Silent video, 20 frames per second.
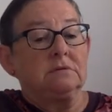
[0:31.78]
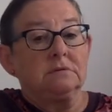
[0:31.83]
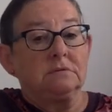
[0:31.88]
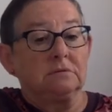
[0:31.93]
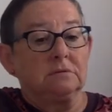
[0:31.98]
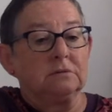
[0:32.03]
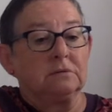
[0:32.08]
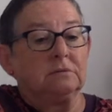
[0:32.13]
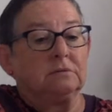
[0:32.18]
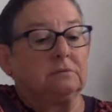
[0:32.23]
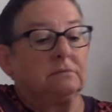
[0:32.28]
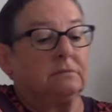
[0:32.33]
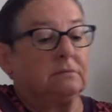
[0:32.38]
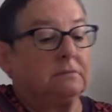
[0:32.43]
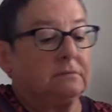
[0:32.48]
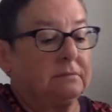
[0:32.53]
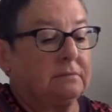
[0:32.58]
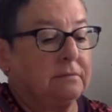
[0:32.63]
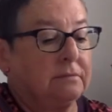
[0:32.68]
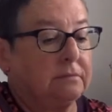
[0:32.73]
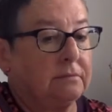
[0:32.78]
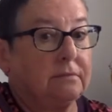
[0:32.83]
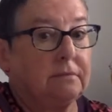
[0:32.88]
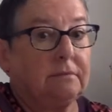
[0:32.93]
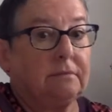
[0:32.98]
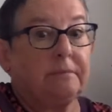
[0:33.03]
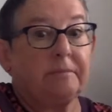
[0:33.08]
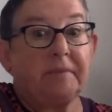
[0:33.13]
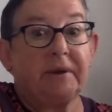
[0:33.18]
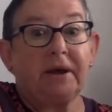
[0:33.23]
Ooh.
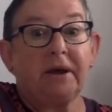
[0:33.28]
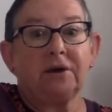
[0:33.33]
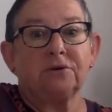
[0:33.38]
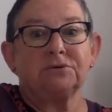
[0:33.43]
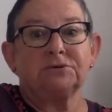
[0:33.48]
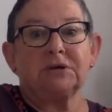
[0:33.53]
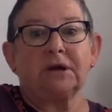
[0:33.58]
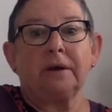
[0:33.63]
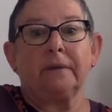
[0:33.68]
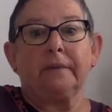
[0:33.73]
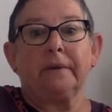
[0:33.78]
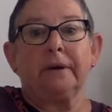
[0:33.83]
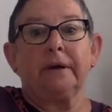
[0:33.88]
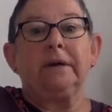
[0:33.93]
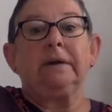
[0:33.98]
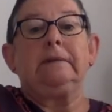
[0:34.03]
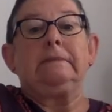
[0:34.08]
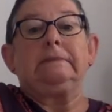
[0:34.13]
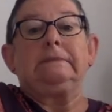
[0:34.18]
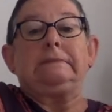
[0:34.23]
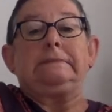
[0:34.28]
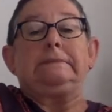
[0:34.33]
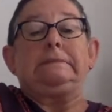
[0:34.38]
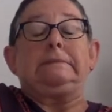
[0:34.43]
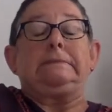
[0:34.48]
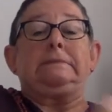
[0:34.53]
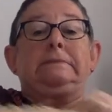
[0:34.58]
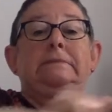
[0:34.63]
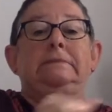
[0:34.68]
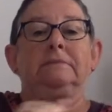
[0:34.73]
Goes that way.
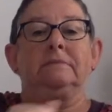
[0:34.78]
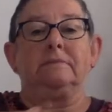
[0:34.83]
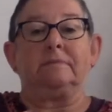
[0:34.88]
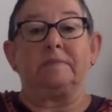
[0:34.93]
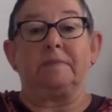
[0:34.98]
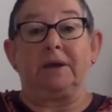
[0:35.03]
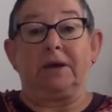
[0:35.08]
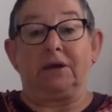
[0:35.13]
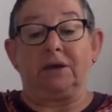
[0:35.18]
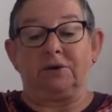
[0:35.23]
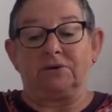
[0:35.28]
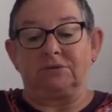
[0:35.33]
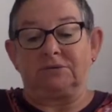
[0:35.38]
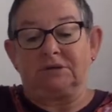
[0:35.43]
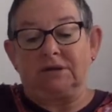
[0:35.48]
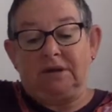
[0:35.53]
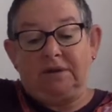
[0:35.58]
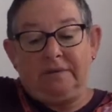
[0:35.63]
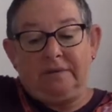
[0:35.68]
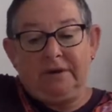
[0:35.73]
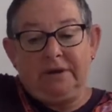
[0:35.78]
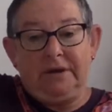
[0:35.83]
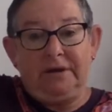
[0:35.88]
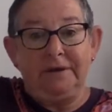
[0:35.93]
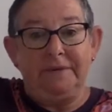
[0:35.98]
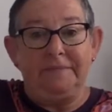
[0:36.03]
Bit goes that way.